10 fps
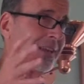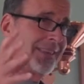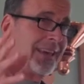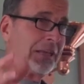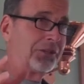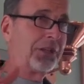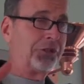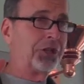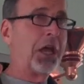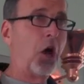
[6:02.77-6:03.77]
that
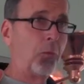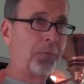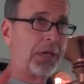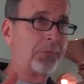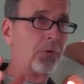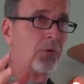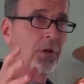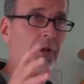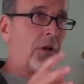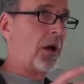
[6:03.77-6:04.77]
exist to help
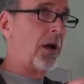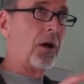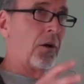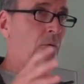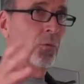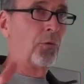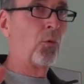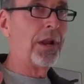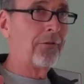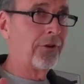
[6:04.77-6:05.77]
people with
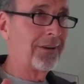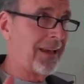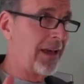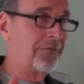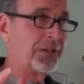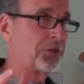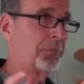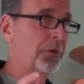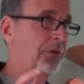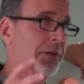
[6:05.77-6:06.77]
whatever kind of
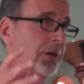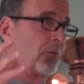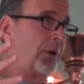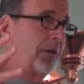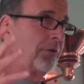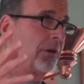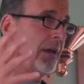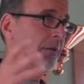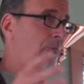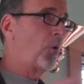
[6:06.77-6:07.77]
disability or whatever
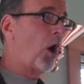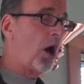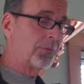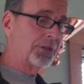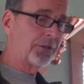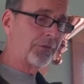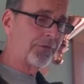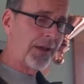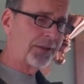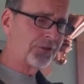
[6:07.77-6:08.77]
kind of problems that they're
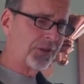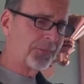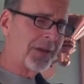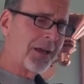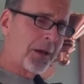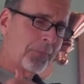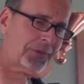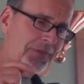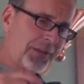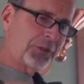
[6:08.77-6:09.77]
facing.
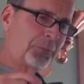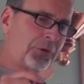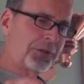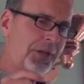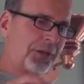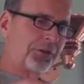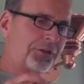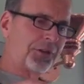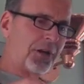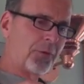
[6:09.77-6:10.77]
But this particular
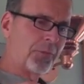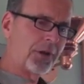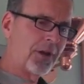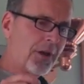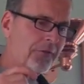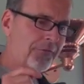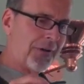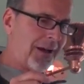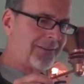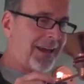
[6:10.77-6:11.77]
gentleman
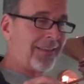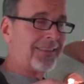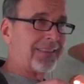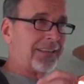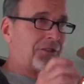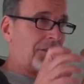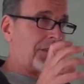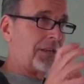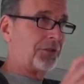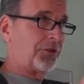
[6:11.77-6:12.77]
found out that
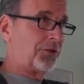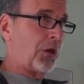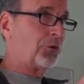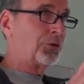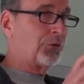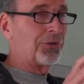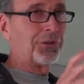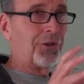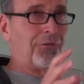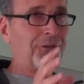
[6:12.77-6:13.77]
these social
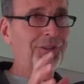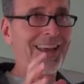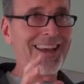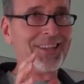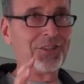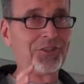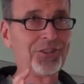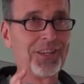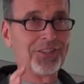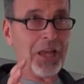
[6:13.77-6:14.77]
service
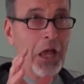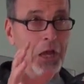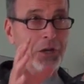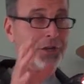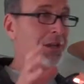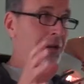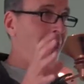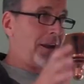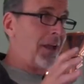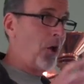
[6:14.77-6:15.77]
agencies did
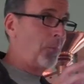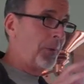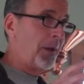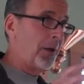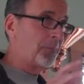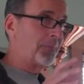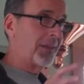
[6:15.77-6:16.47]
not help him.